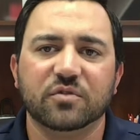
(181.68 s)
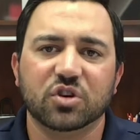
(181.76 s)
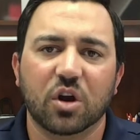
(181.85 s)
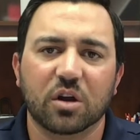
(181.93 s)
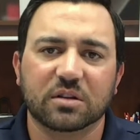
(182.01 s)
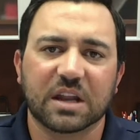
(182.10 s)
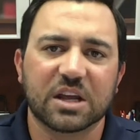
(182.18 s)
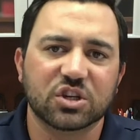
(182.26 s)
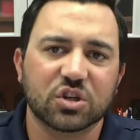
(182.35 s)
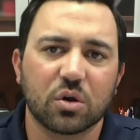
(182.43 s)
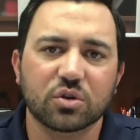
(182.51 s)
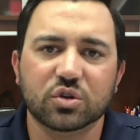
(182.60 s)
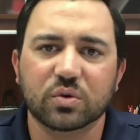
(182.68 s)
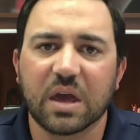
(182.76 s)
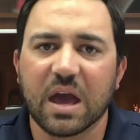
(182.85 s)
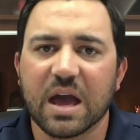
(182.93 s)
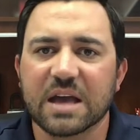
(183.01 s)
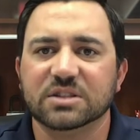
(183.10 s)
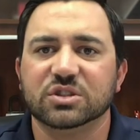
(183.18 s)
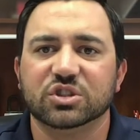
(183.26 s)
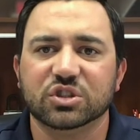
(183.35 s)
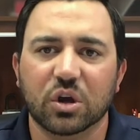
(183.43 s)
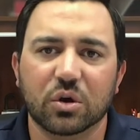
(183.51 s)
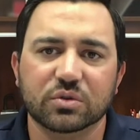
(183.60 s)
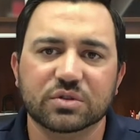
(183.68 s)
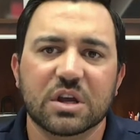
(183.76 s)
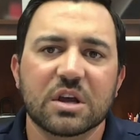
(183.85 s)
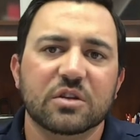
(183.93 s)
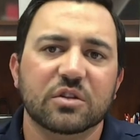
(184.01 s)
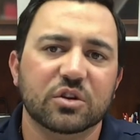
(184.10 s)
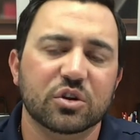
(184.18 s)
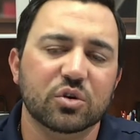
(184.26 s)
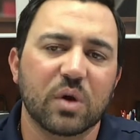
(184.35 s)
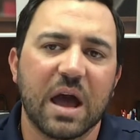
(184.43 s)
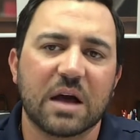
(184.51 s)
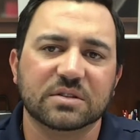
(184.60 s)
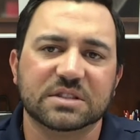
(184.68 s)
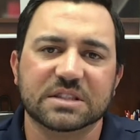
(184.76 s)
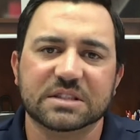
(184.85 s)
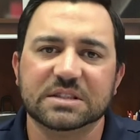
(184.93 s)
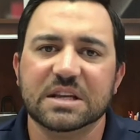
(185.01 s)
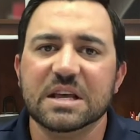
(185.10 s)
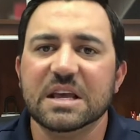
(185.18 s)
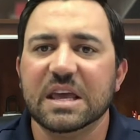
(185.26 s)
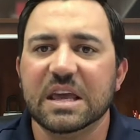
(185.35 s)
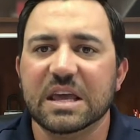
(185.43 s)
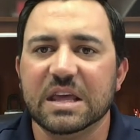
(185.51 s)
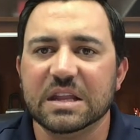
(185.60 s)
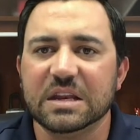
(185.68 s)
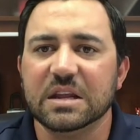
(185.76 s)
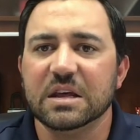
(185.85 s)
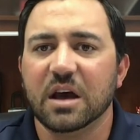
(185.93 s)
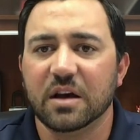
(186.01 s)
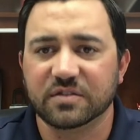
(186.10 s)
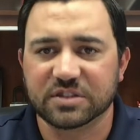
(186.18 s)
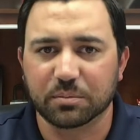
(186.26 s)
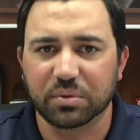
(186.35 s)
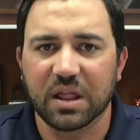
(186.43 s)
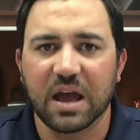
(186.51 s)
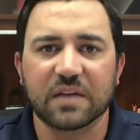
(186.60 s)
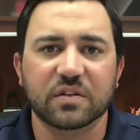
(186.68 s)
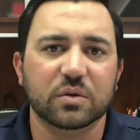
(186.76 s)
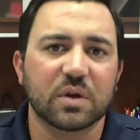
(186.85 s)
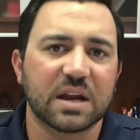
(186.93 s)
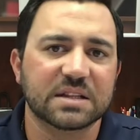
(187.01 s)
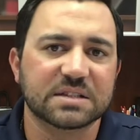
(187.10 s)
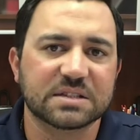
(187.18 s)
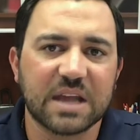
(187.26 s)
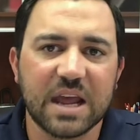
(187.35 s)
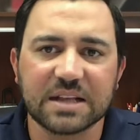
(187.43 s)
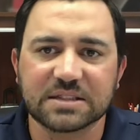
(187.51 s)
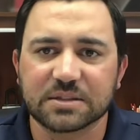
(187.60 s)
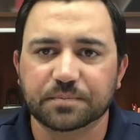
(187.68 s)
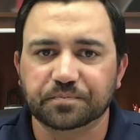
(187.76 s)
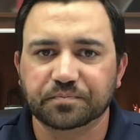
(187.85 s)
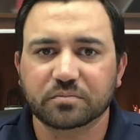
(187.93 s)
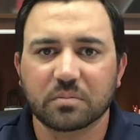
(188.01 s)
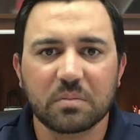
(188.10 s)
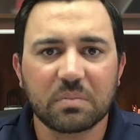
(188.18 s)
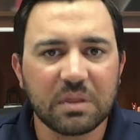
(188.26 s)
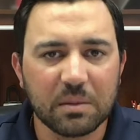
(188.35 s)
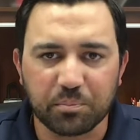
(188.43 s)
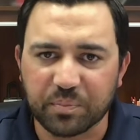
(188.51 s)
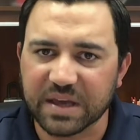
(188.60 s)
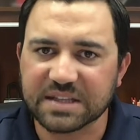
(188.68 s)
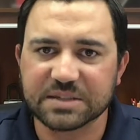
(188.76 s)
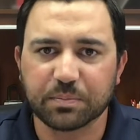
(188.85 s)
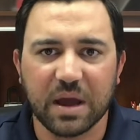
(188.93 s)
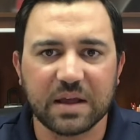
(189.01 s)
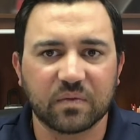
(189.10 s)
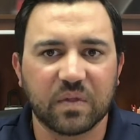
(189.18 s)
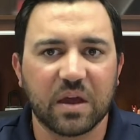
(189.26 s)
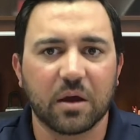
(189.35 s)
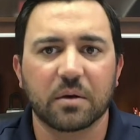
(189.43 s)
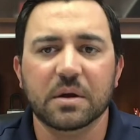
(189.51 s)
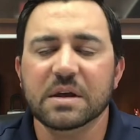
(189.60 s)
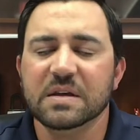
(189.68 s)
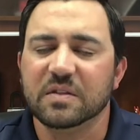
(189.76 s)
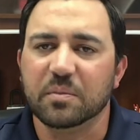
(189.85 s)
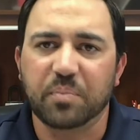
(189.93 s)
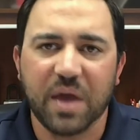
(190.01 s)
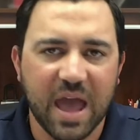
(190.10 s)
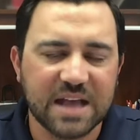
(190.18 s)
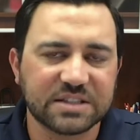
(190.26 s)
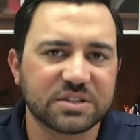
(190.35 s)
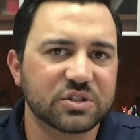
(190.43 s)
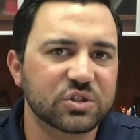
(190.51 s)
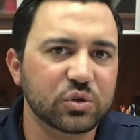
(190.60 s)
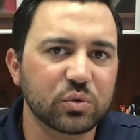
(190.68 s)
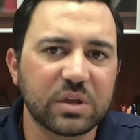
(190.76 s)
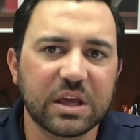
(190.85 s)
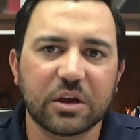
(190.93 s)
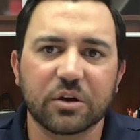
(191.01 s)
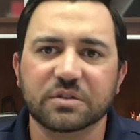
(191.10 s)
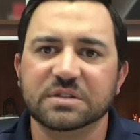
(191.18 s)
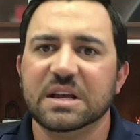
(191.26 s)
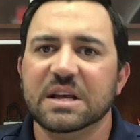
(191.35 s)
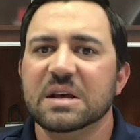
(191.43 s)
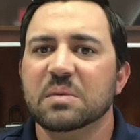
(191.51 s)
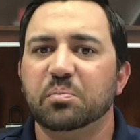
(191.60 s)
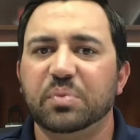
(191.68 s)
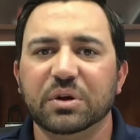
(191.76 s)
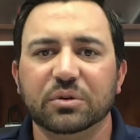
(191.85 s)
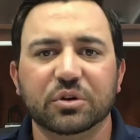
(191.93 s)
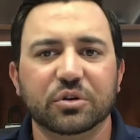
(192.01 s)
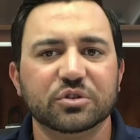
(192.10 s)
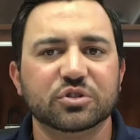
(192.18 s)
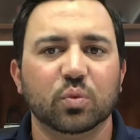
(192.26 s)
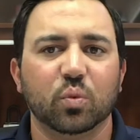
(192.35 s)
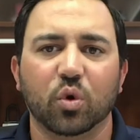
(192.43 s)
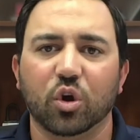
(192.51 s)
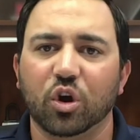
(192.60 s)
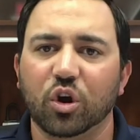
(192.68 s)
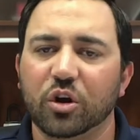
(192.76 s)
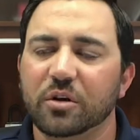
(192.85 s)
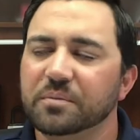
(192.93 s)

chart that I showed you guys shows the new houses of supply in the United States. Big spike there. The past 2 years, builders were